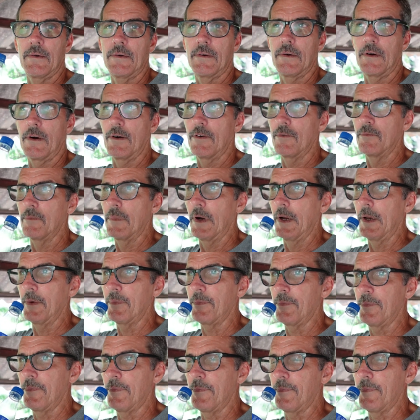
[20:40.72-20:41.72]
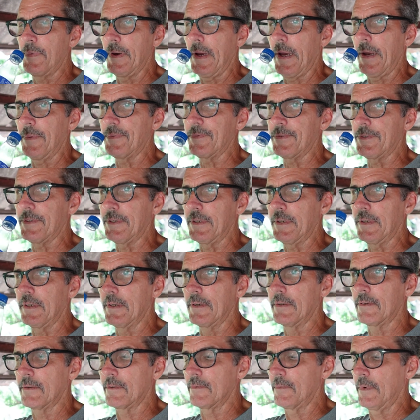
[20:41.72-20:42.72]
of my Pepsi
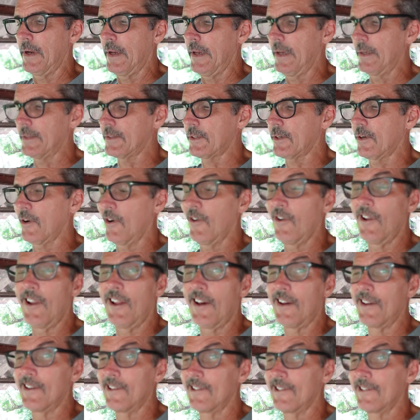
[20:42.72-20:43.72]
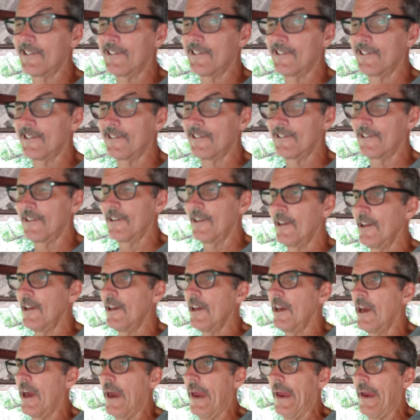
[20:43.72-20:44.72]
or my Escola,
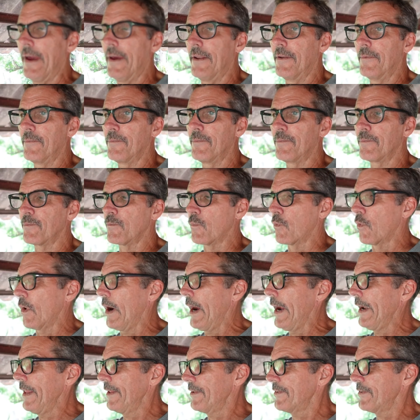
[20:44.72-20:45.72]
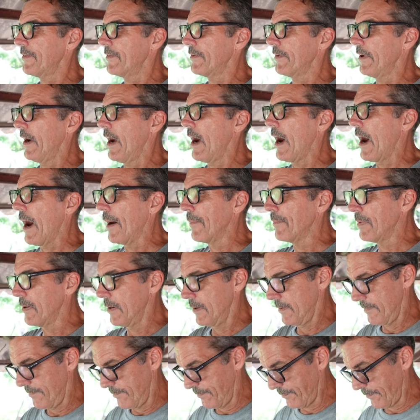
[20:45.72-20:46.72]
and right at the top
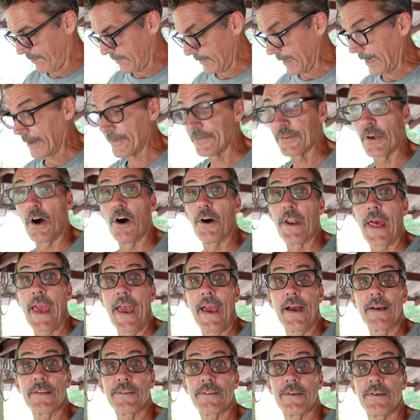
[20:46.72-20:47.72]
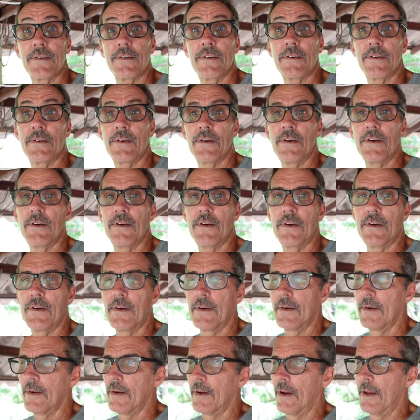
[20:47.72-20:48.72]
I saw an ant.
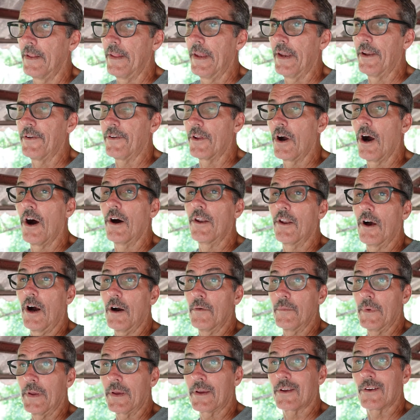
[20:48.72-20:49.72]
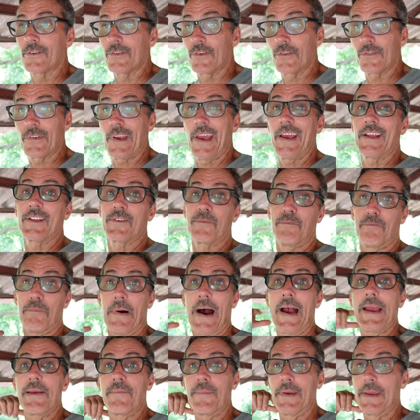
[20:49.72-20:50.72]
And then it dawned on me, because those ants
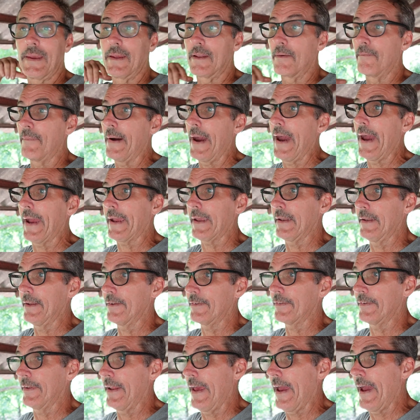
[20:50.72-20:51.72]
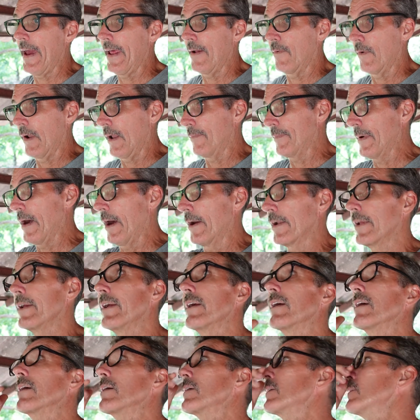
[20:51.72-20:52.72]
bite me in the back and this and that when I'm out
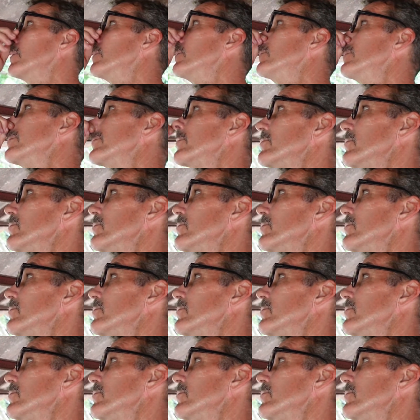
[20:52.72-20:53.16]
here, which